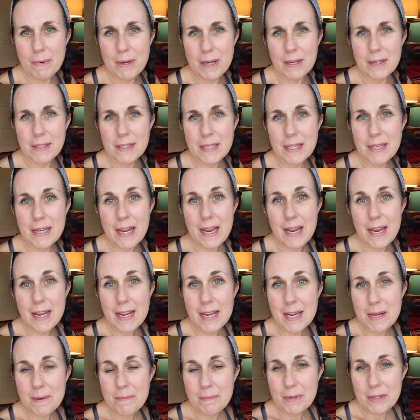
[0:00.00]
But
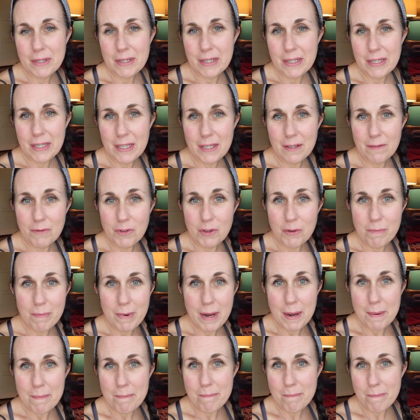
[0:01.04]
today I'm going to give you
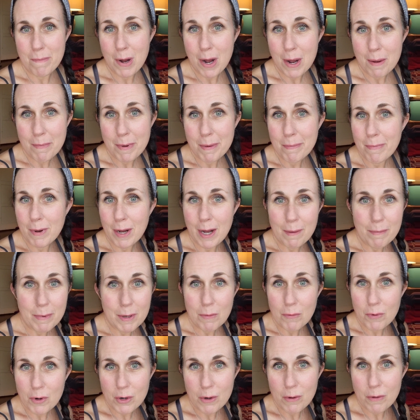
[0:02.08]
my Mama
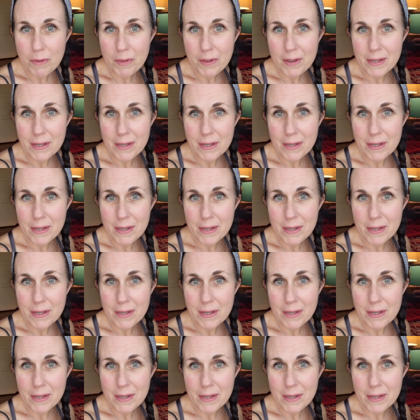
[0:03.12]
Bobby Ruth,